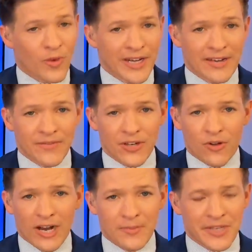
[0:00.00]
We have
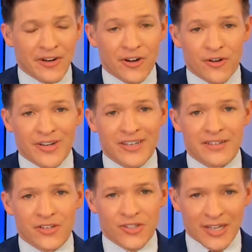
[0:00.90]
no update on her
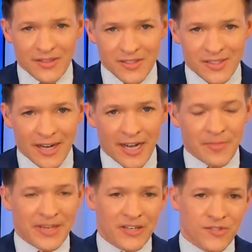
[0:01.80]
condition at this time
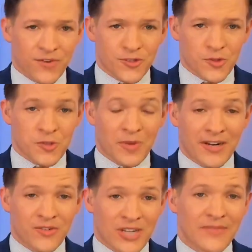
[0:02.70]
because first
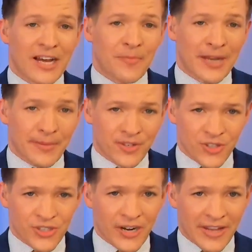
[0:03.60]
responders have not been able to
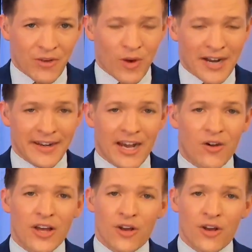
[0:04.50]
share that right now.